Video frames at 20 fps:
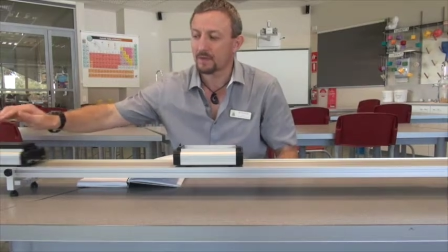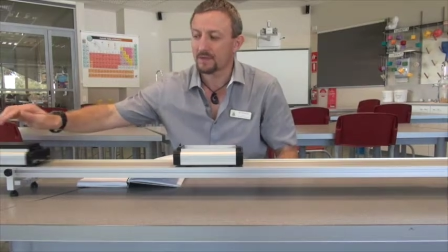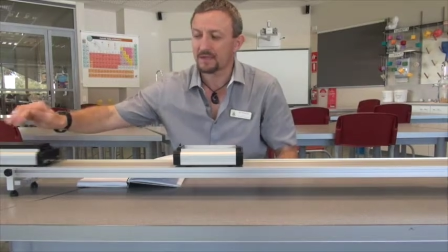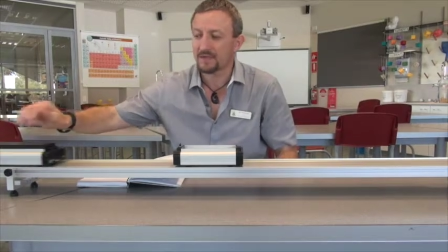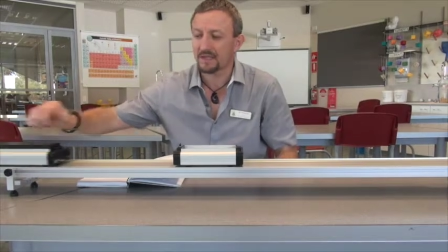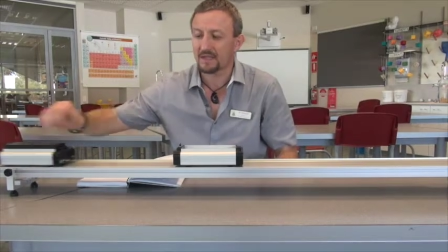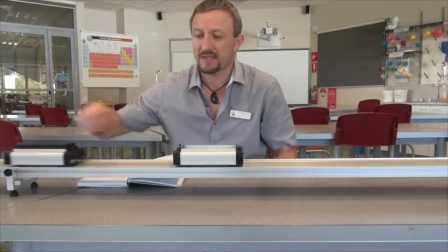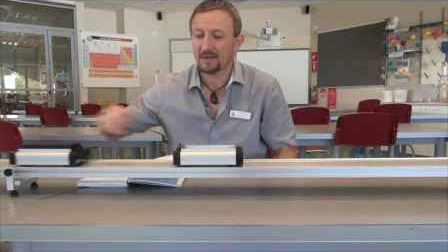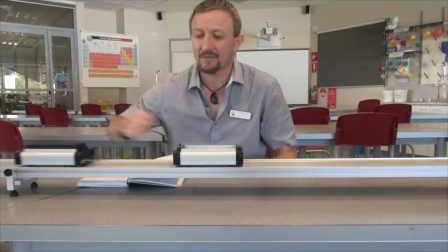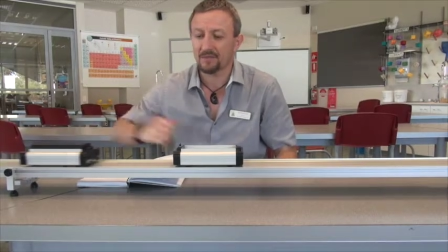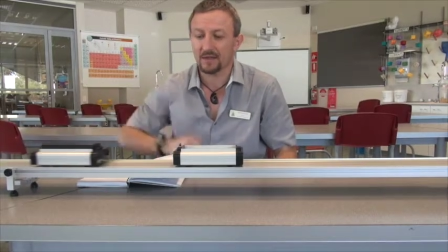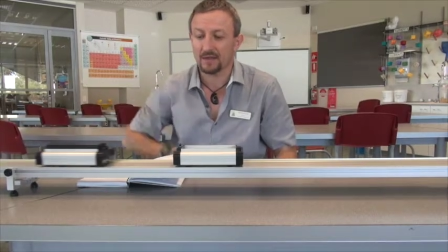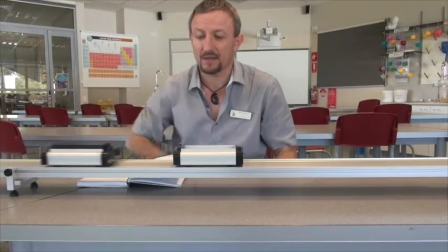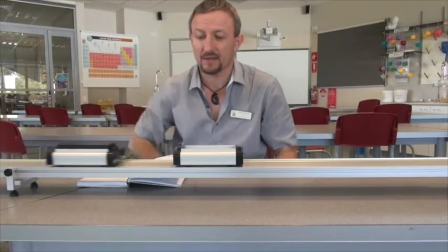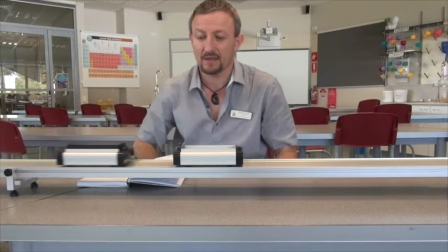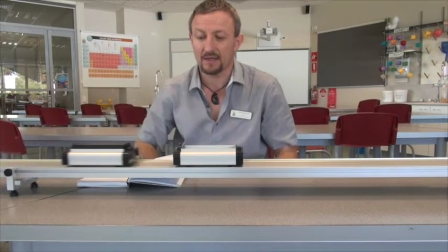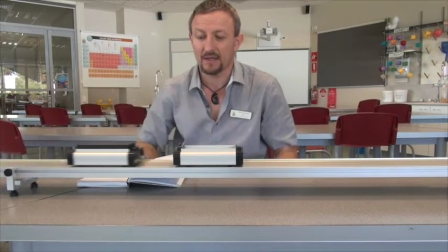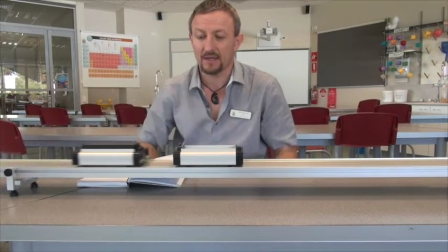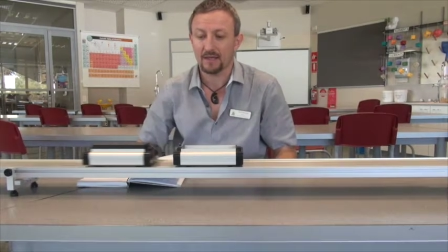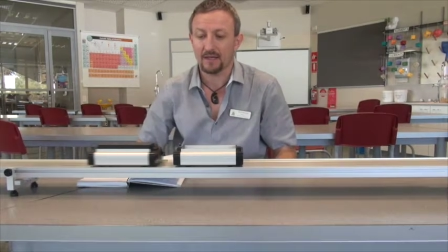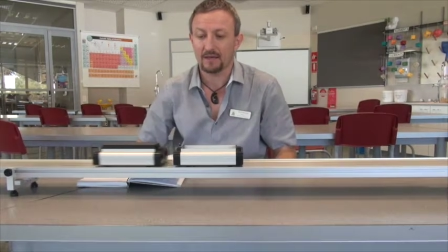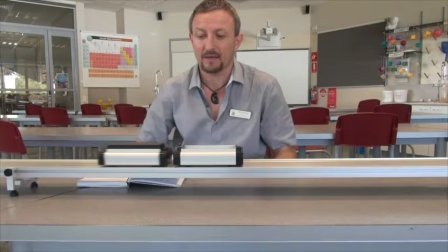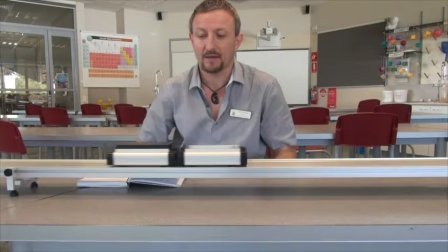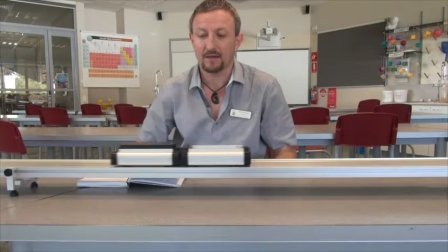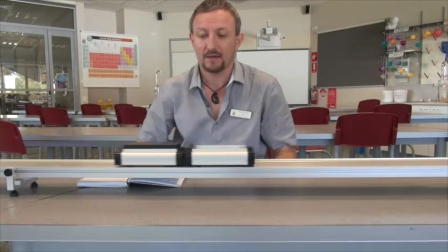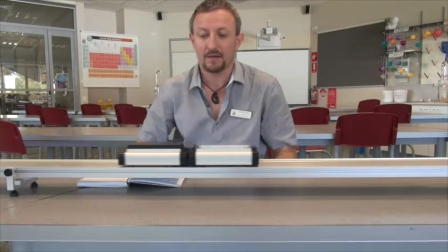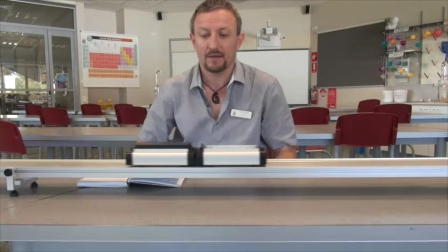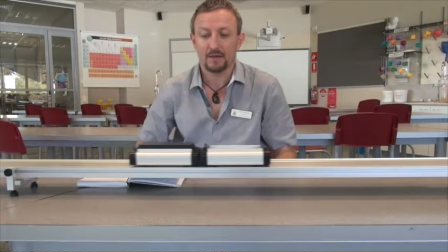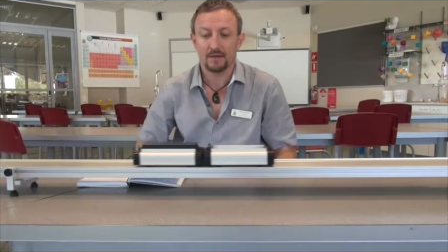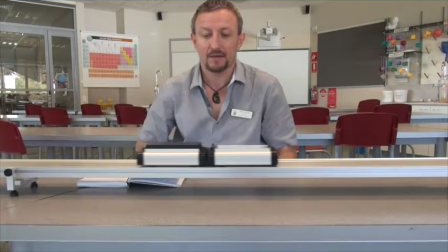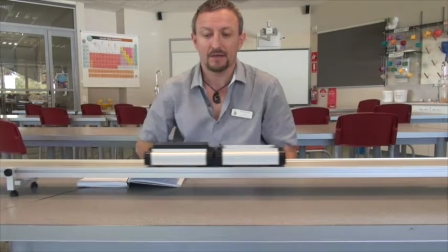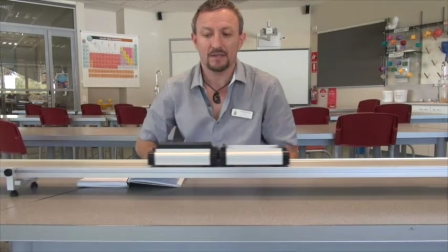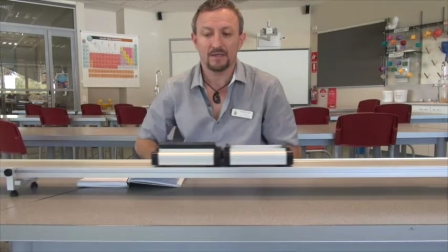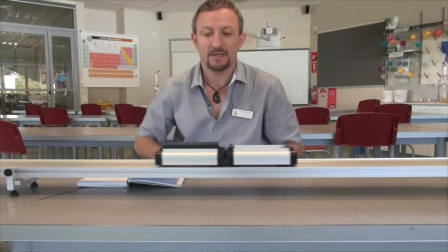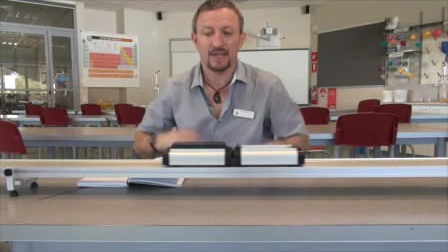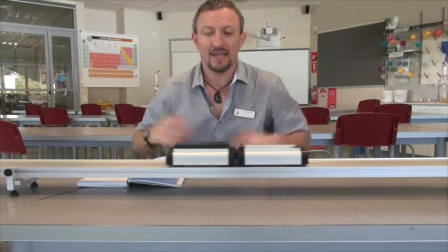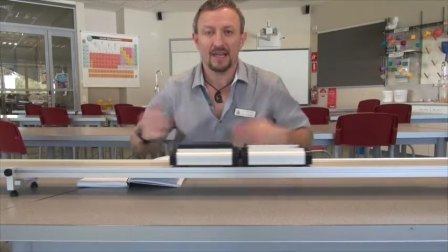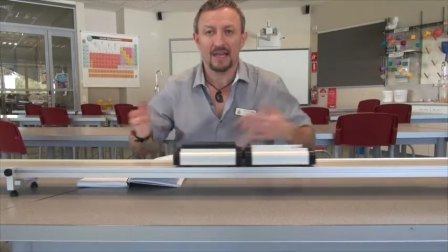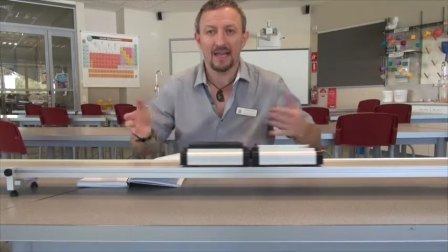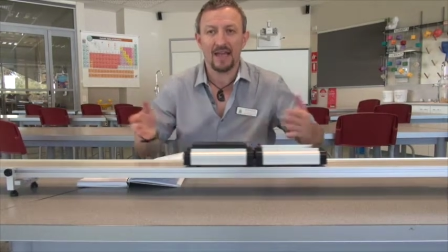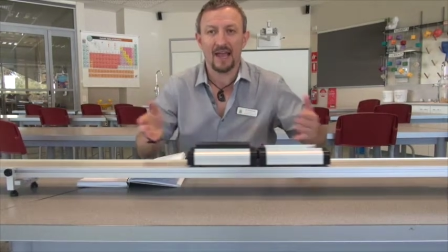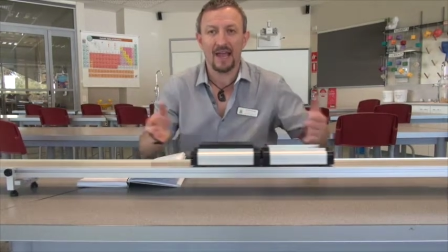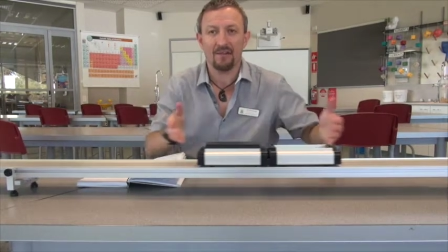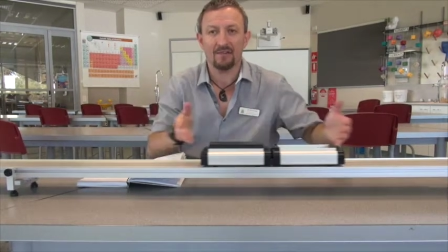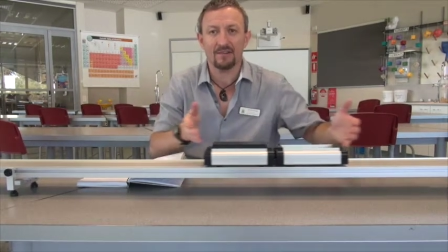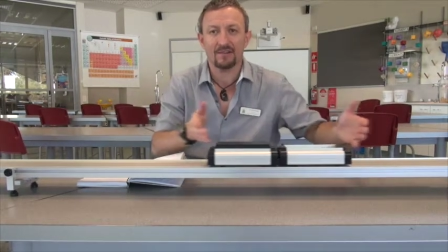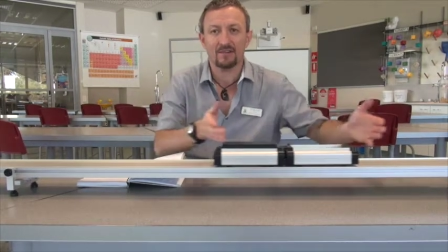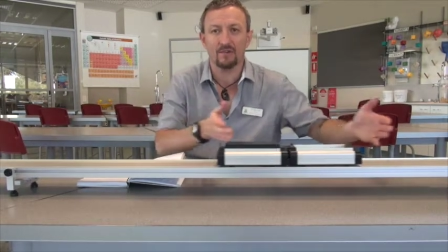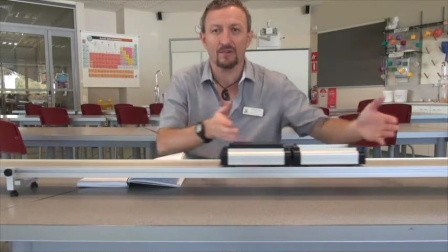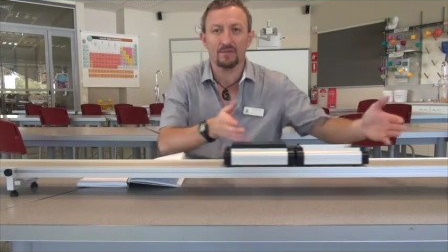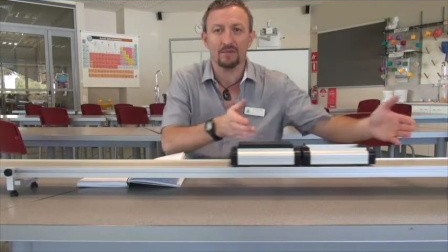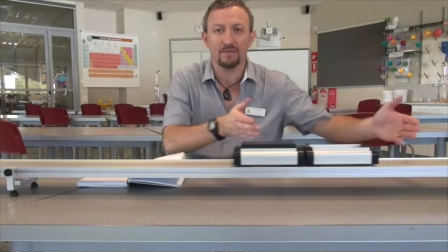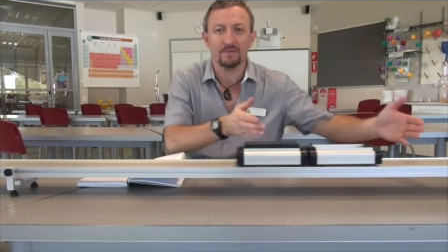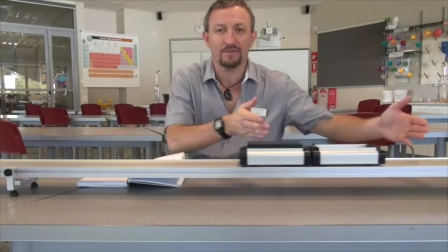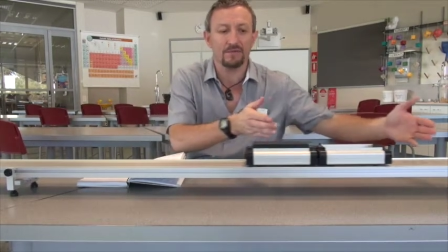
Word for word: significantly. You see it carries on at